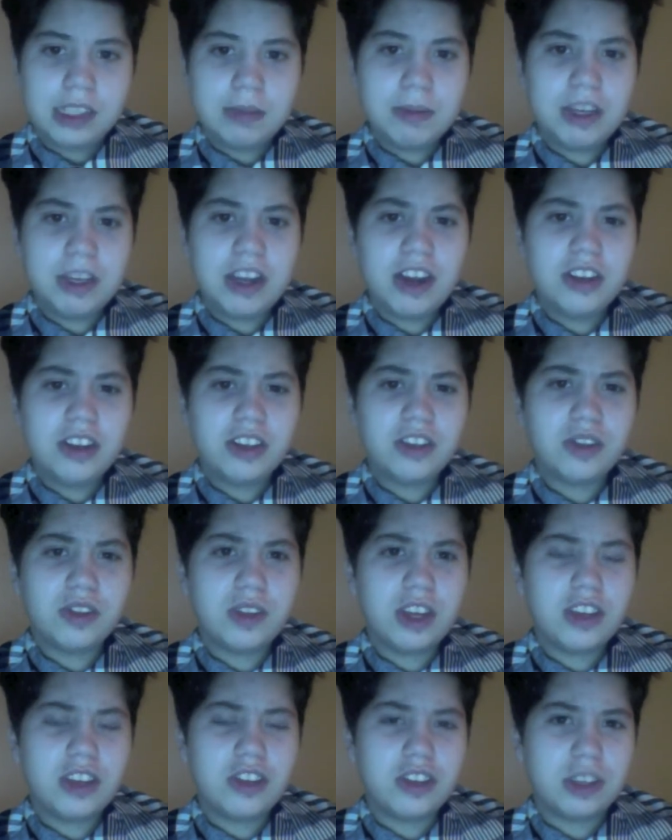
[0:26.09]
Some of the characters'
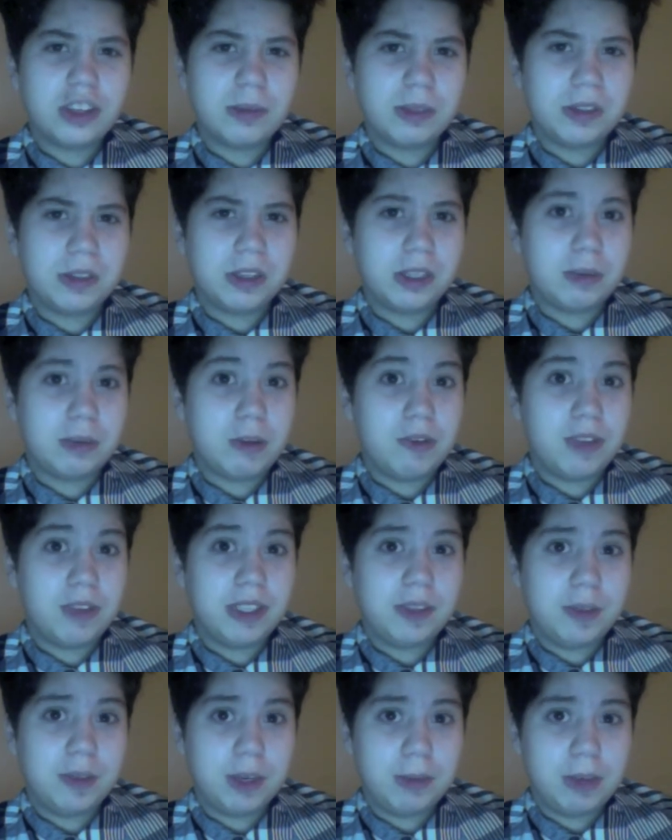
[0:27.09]
relationships in this
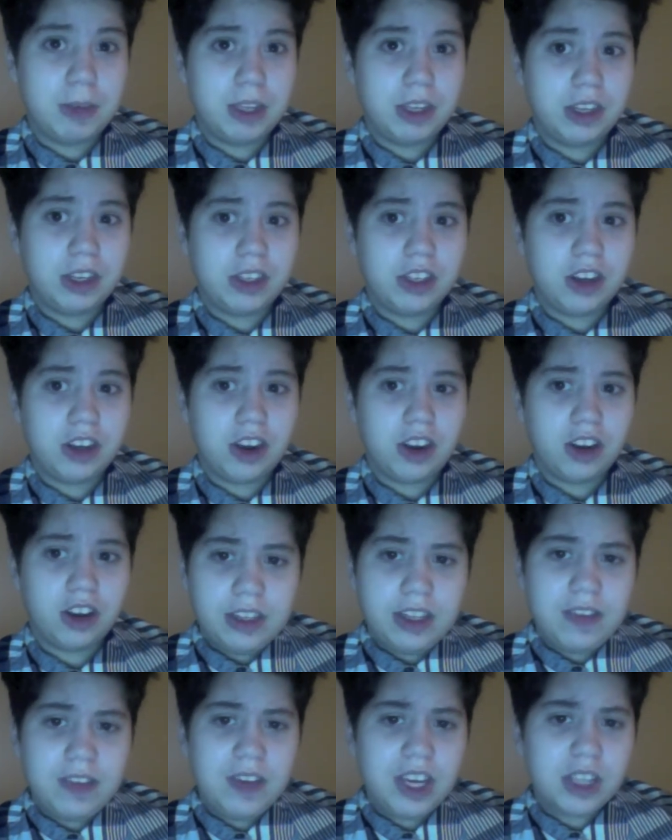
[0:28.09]
movie seem to be in the
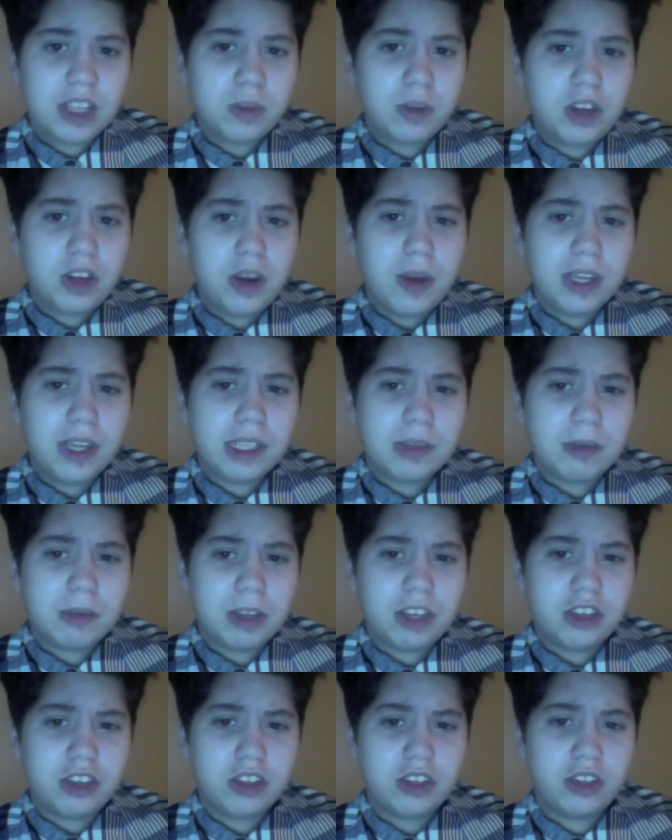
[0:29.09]
dark, leaving us with no
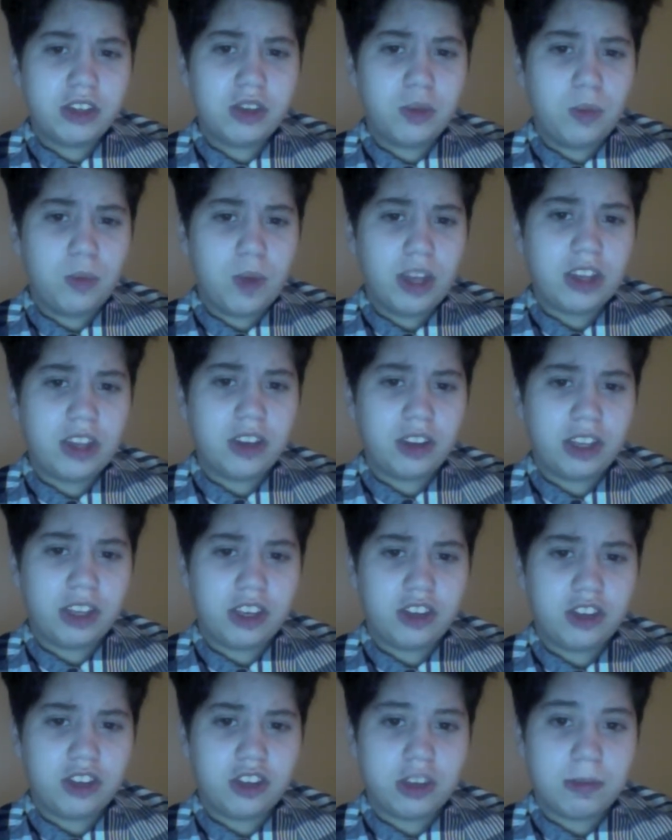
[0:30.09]
explanation to what their
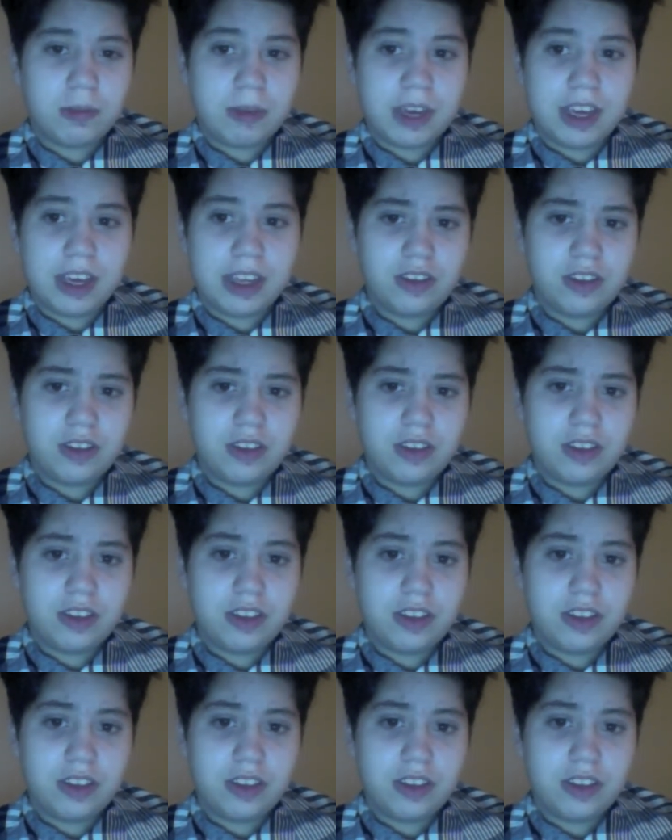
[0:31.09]
relationship is.